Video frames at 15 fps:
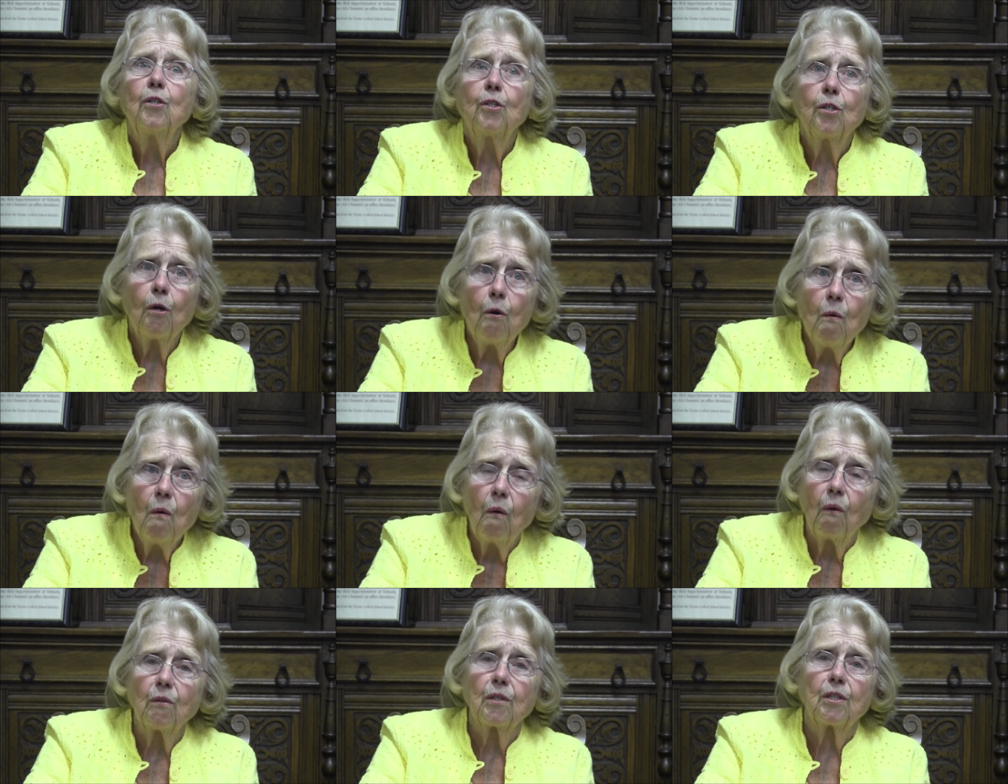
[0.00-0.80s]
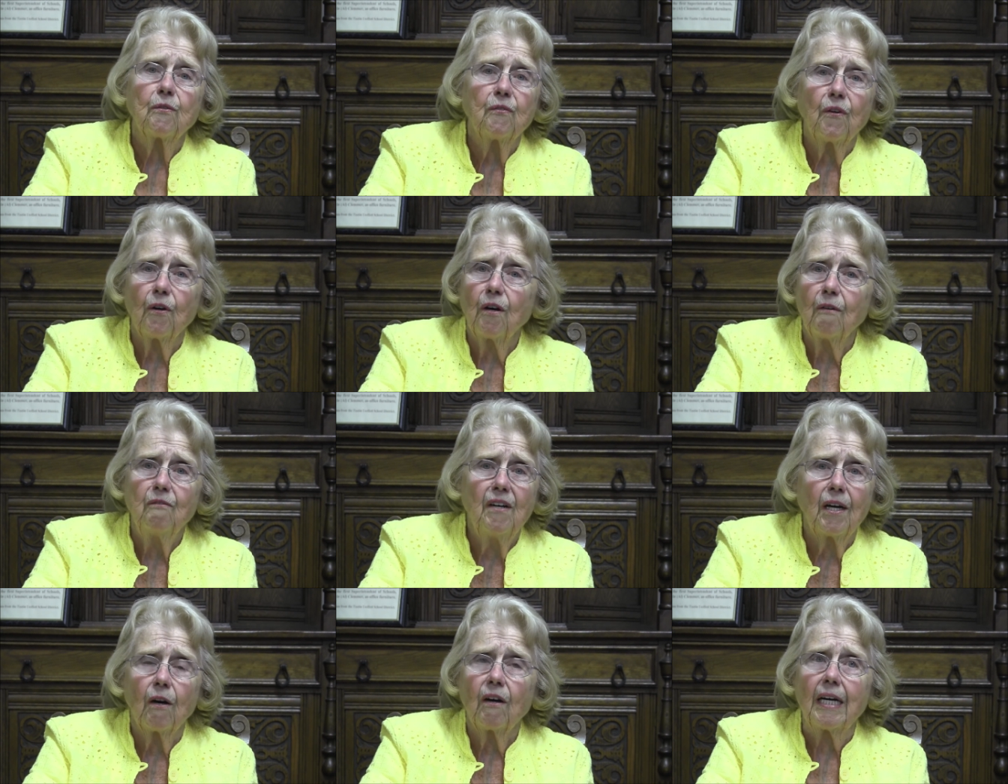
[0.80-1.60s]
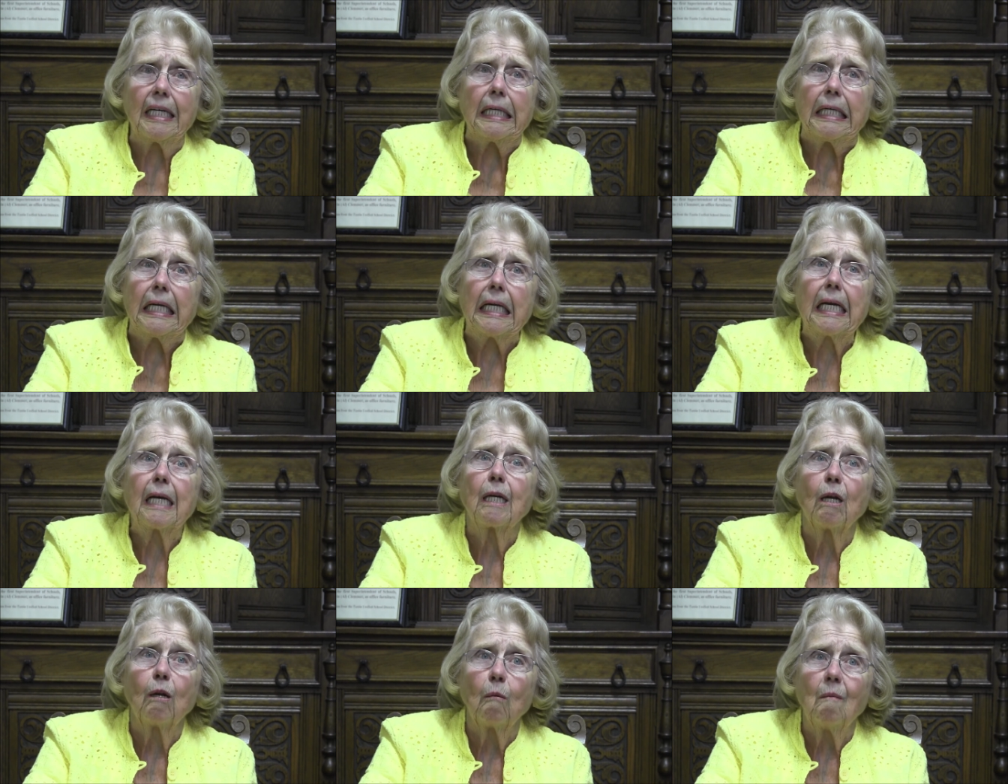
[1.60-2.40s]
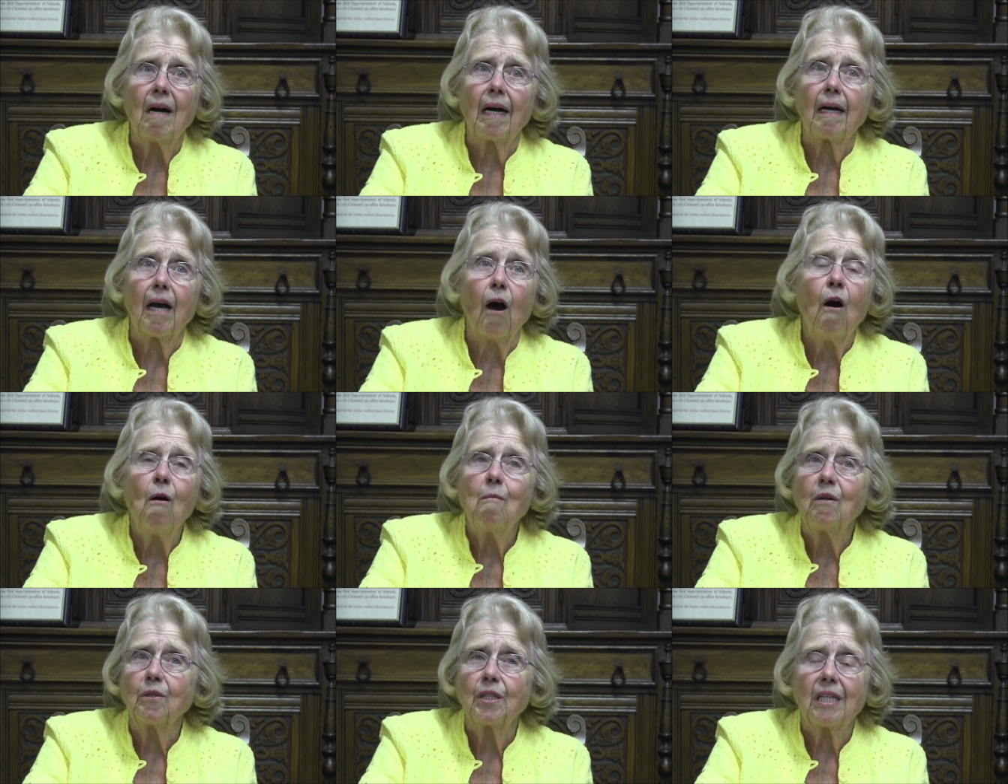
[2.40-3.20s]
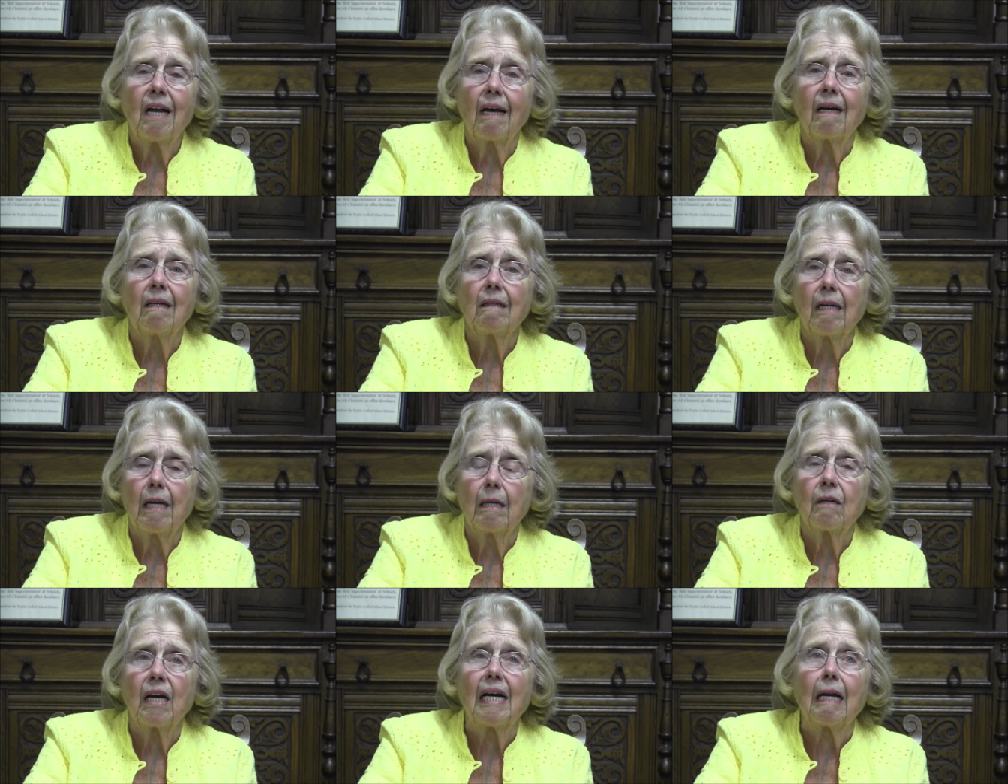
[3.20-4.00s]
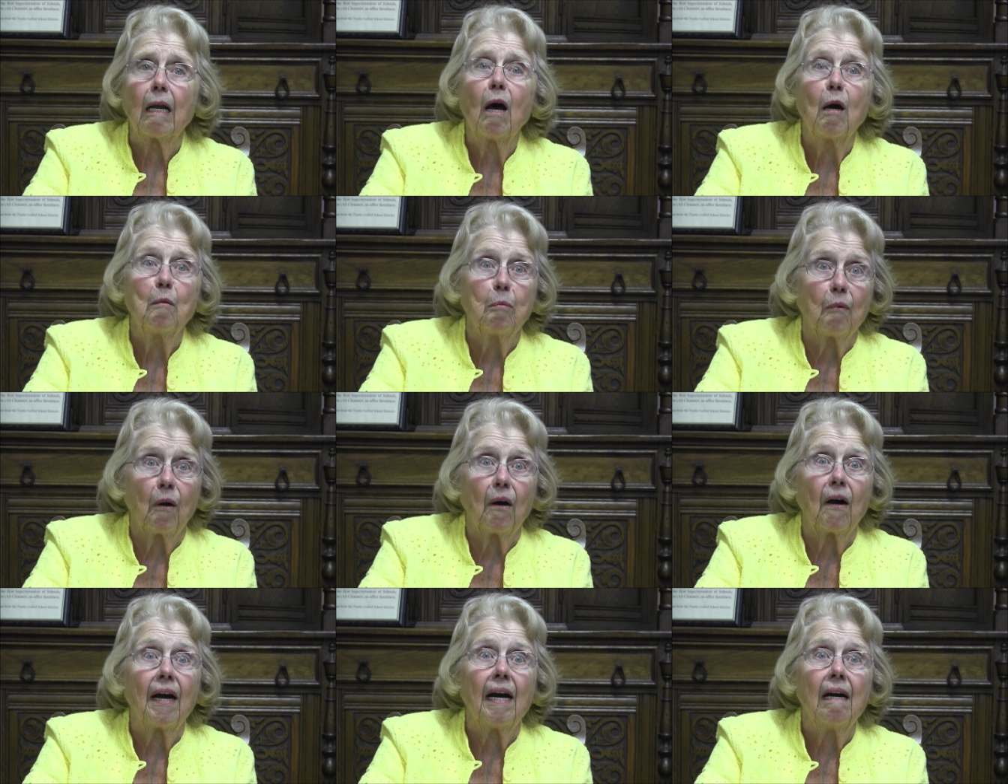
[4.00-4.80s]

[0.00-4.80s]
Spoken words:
tools for a very little money, almost like a lending library.